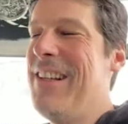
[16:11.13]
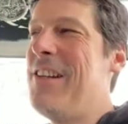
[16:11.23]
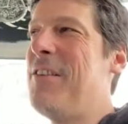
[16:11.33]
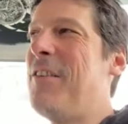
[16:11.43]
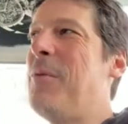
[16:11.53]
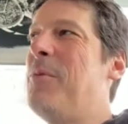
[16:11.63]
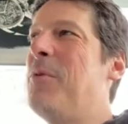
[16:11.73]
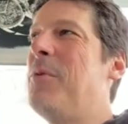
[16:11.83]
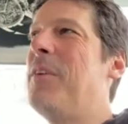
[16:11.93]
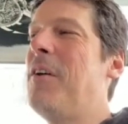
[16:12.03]
it's the
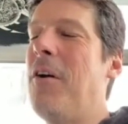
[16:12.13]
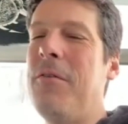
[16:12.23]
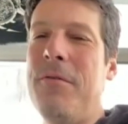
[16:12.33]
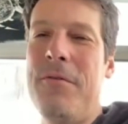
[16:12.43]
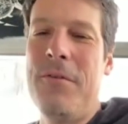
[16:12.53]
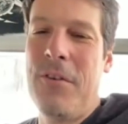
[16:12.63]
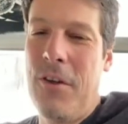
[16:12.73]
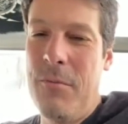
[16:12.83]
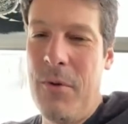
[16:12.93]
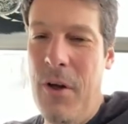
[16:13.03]
beauty of
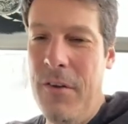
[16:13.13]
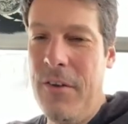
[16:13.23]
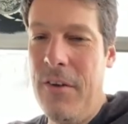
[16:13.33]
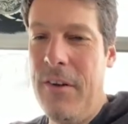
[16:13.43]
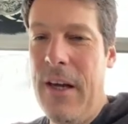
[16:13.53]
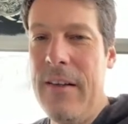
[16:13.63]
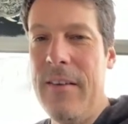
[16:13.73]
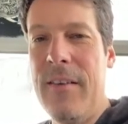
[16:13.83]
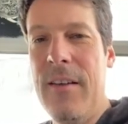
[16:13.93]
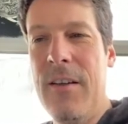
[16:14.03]
the brand, and I
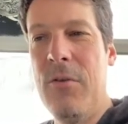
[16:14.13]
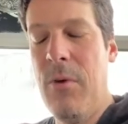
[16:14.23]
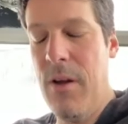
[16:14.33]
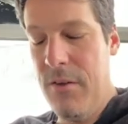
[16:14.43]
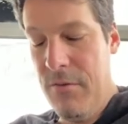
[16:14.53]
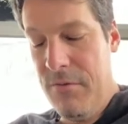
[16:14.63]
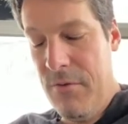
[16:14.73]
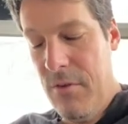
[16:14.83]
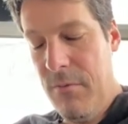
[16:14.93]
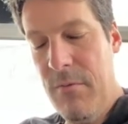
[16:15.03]
think one of
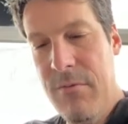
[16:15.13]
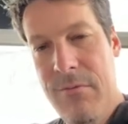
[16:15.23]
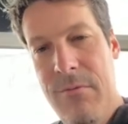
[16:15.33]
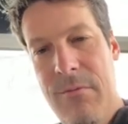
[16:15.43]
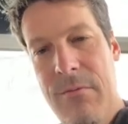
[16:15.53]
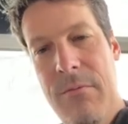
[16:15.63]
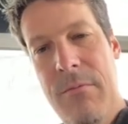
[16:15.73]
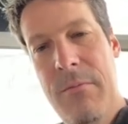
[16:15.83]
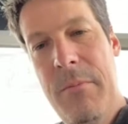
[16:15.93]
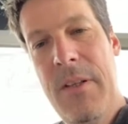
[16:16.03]
the
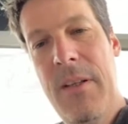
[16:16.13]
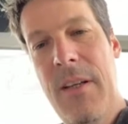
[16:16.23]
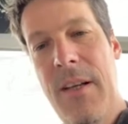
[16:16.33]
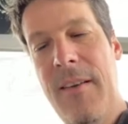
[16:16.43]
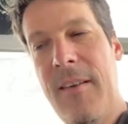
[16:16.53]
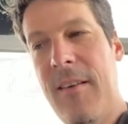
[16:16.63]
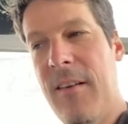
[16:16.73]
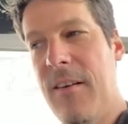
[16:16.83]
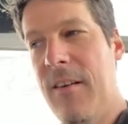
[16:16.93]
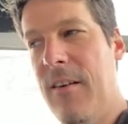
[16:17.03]
biggest
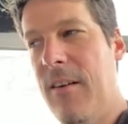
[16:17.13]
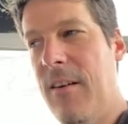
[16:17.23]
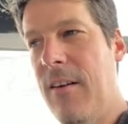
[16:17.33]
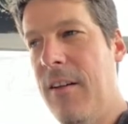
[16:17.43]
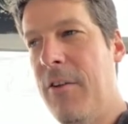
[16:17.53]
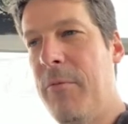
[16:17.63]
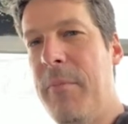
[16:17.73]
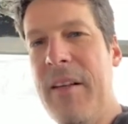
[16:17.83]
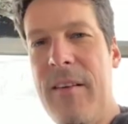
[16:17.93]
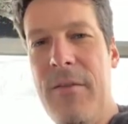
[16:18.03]
uh,
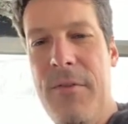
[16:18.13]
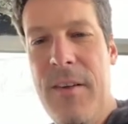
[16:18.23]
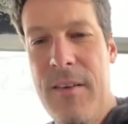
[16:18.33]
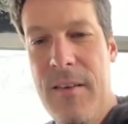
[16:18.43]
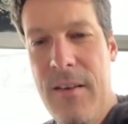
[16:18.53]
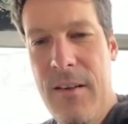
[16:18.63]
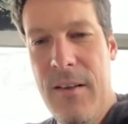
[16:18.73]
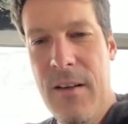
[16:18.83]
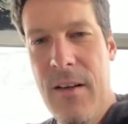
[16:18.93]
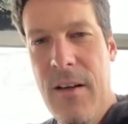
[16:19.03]

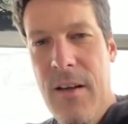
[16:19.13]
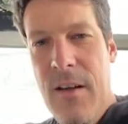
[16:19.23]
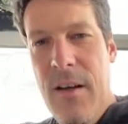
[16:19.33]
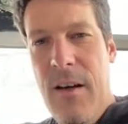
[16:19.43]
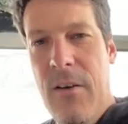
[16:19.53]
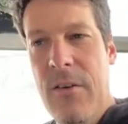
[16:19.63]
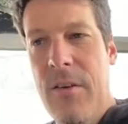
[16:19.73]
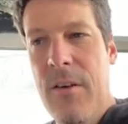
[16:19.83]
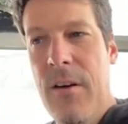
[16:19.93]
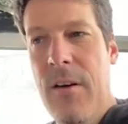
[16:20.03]
specificity and
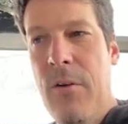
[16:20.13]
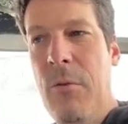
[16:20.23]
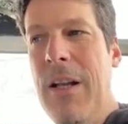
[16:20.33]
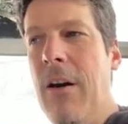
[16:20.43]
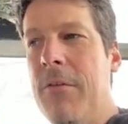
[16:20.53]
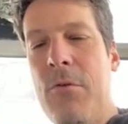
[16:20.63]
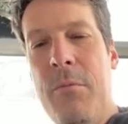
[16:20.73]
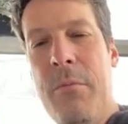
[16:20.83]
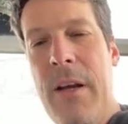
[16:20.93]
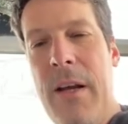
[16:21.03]
uh, we love to
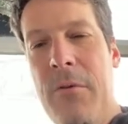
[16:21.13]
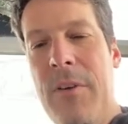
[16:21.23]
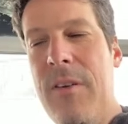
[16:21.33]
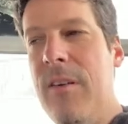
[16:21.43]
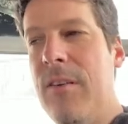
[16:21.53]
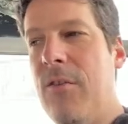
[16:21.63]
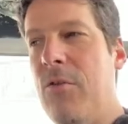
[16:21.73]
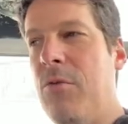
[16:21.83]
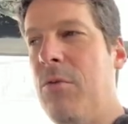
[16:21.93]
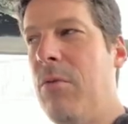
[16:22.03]
play with these
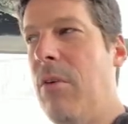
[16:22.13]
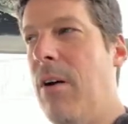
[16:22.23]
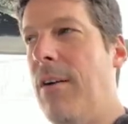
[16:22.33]
two